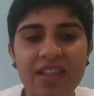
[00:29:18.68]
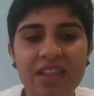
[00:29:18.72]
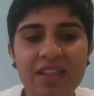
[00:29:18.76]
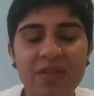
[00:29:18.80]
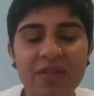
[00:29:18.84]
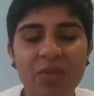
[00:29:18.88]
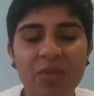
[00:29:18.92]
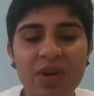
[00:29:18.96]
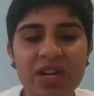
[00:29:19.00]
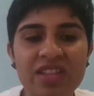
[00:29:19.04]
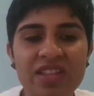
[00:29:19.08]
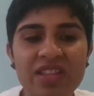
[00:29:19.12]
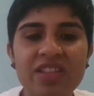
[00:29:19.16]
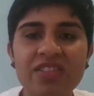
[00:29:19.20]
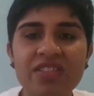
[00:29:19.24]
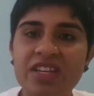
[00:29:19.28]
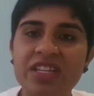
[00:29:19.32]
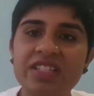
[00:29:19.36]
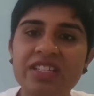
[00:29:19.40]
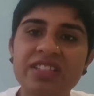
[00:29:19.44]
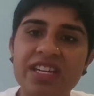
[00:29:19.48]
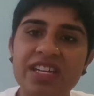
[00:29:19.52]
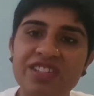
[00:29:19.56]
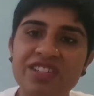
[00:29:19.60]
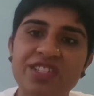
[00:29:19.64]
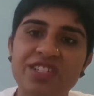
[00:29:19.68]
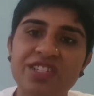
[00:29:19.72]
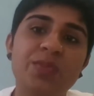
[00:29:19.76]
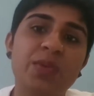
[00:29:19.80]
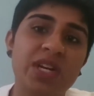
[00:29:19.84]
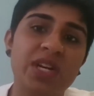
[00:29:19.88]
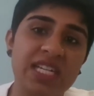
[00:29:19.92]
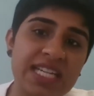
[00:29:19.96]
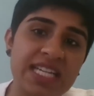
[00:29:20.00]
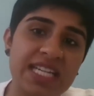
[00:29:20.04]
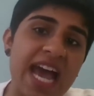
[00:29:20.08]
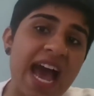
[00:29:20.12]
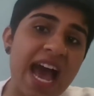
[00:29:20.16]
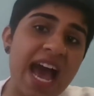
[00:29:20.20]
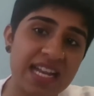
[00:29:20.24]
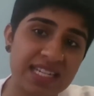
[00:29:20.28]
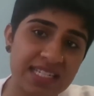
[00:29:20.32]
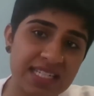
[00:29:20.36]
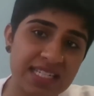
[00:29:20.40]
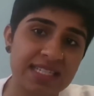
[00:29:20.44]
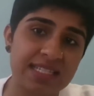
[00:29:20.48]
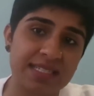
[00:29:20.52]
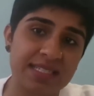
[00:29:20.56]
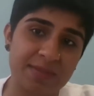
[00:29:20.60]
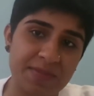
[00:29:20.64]
one of the things that I just wanted to
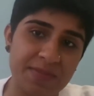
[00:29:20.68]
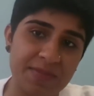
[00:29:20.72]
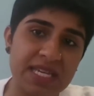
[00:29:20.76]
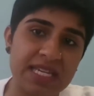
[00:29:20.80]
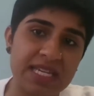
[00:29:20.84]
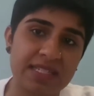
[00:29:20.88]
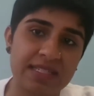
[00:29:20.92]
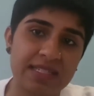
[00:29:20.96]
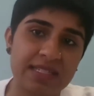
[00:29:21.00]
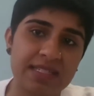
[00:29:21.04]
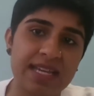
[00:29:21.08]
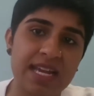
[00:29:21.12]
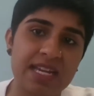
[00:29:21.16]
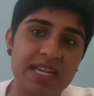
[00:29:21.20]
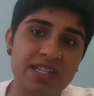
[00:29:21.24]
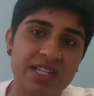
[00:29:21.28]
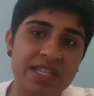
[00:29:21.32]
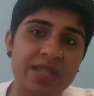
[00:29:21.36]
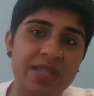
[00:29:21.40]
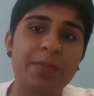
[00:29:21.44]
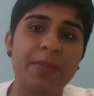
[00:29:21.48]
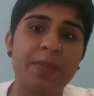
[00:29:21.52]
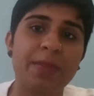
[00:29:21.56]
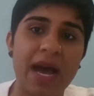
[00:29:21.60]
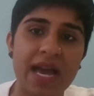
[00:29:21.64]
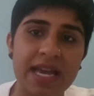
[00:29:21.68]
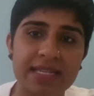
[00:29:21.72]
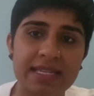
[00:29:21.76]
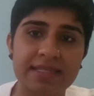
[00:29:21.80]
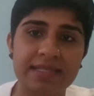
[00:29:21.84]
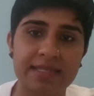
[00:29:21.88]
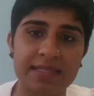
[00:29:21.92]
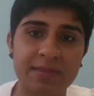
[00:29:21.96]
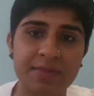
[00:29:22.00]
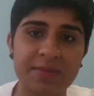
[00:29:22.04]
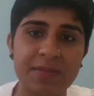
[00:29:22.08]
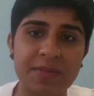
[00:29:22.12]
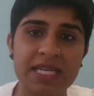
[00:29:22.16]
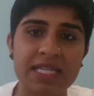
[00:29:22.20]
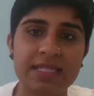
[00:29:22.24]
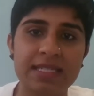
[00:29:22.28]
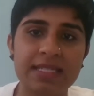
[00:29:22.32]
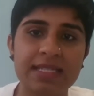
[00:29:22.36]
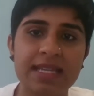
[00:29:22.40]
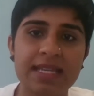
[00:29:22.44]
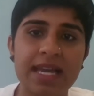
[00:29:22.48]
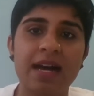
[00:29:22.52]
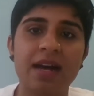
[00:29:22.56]
add to this piece is actually the biases piece,